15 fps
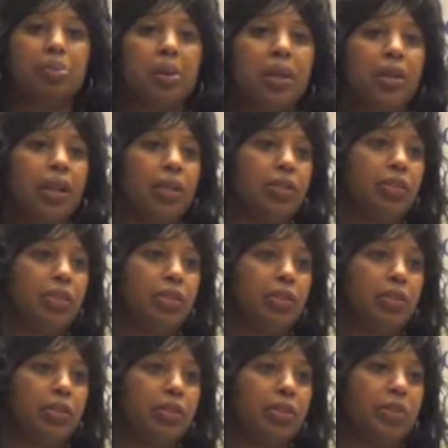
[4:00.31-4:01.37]
experience
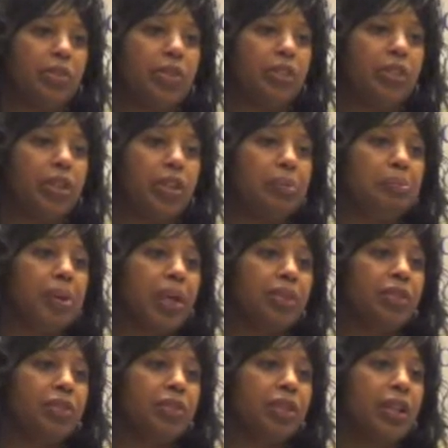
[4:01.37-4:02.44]
these services in the
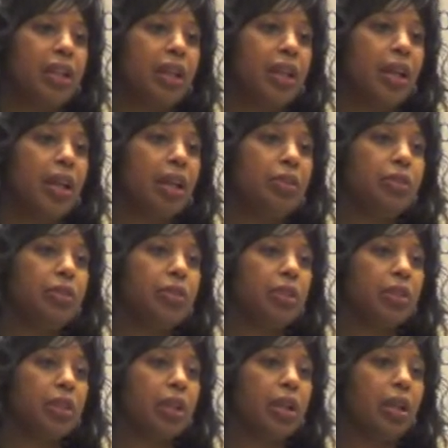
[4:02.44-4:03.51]
best, and
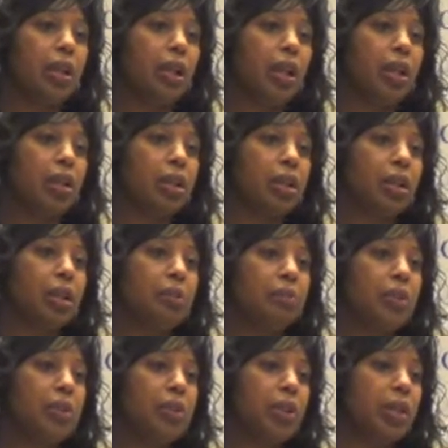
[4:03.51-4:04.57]
certainly the
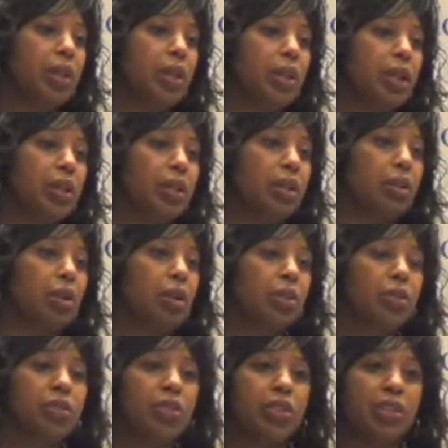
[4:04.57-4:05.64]
community and the
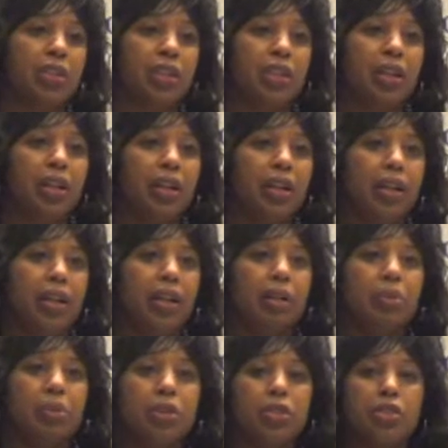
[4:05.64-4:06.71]
culture
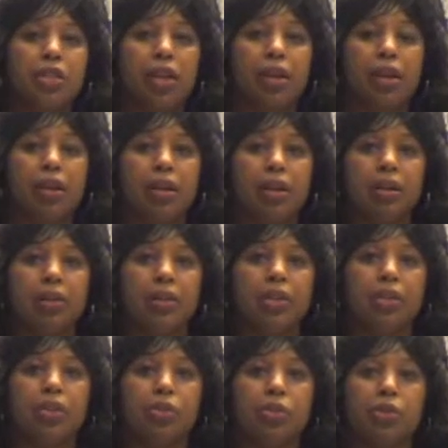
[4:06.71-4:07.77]
in which they are
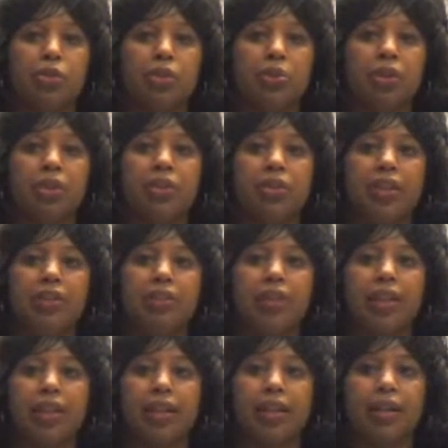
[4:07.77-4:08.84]
used to
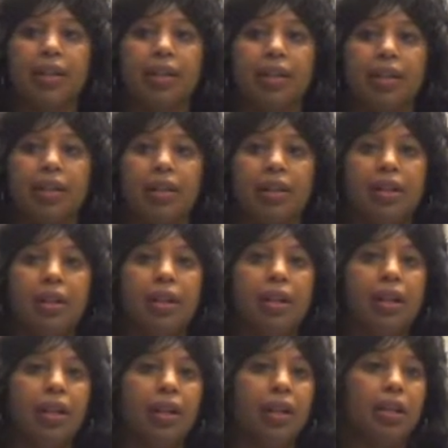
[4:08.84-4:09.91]
receiving it in.
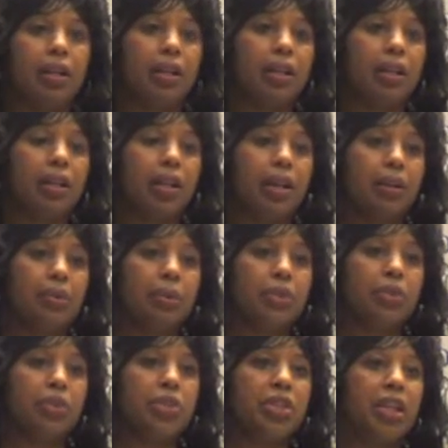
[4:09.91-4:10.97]
And that
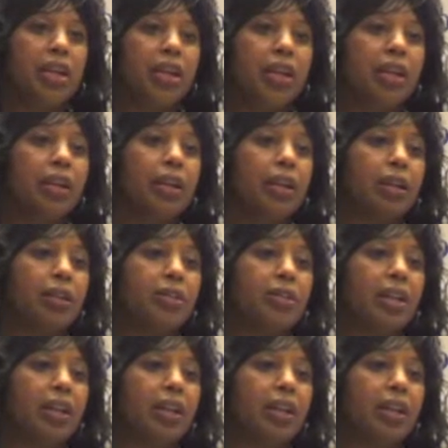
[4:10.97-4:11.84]
when you're taken